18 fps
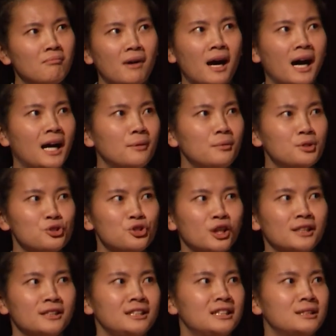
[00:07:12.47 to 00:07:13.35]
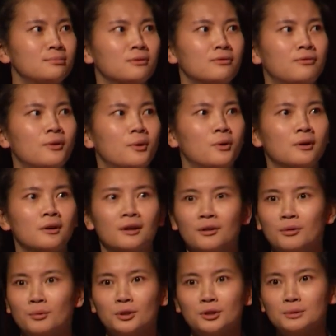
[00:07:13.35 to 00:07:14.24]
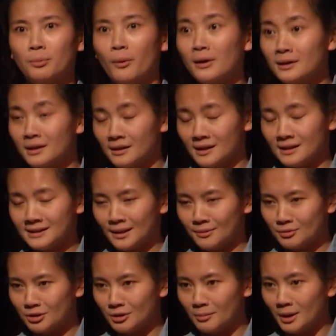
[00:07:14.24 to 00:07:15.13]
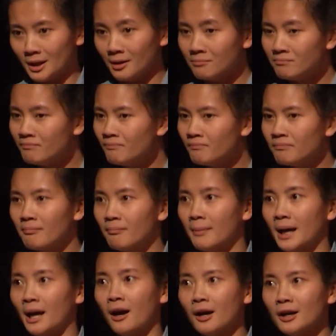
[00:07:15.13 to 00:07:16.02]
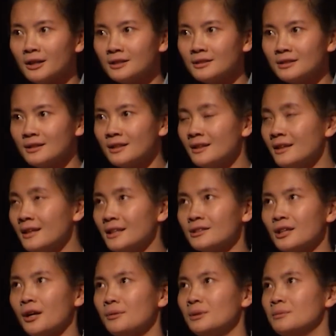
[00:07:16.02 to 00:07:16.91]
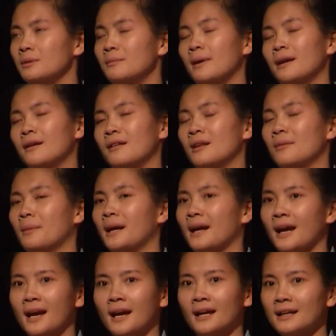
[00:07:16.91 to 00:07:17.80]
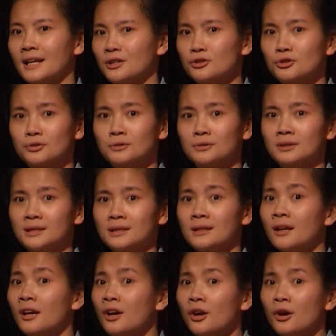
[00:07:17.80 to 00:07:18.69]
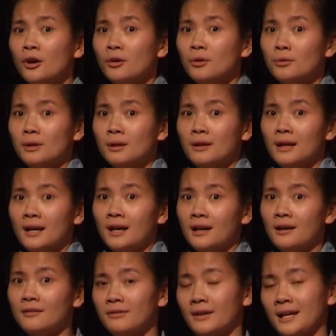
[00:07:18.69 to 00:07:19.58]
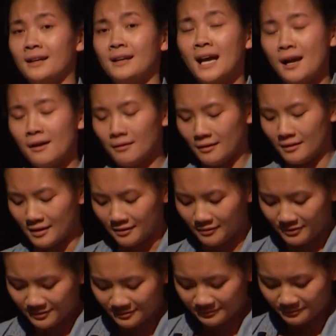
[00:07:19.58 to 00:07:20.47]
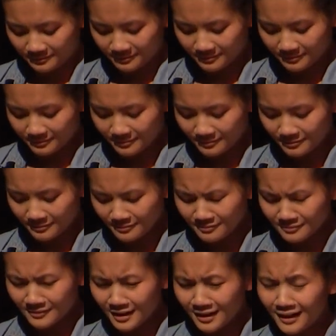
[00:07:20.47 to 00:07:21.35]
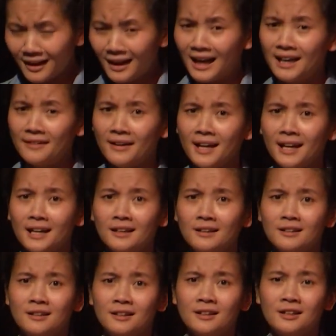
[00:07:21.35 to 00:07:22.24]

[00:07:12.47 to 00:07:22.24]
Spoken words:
I was Chinese before the world pointed this out to me. My heart has always been better than my head at choosing who to love and how to love. I've had